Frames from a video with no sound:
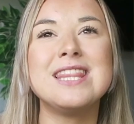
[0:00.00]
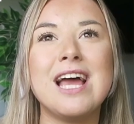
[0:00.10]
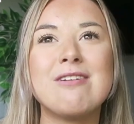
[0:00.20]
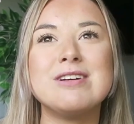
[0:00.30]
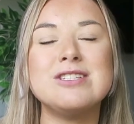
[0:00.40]

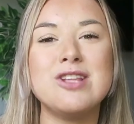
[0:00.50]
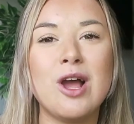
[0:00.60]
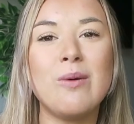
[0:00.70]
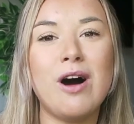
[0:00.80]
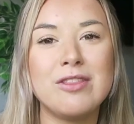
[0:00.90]
There is
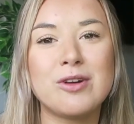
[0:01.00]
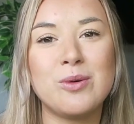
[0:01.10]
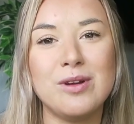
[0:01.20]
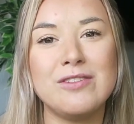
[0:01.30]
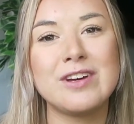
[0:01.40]
no other
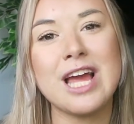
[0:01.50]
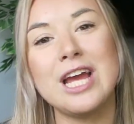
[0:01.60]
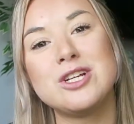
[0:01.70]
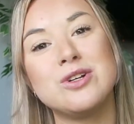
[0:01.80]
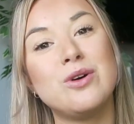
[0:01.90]

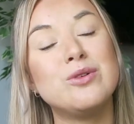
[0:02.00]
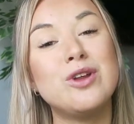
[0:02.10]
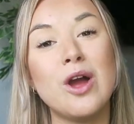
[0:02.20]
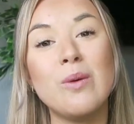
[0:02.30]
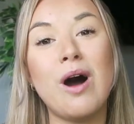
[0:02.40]
qualification or
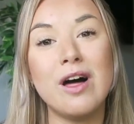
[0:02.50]
no